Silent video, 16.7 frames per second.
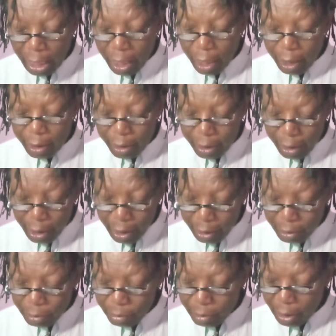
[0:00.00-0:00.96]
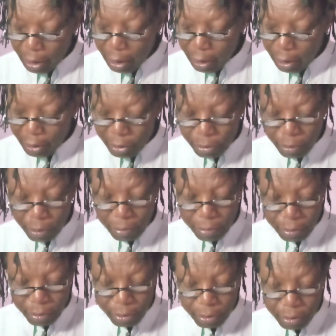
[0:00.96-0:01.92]
and relates the energy of a
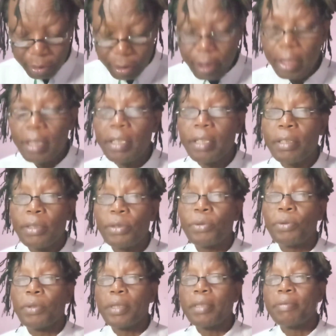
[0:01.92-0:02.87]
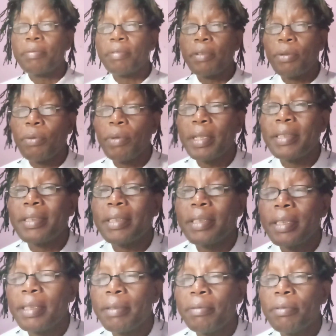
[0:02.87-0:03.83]
photon to its frequency.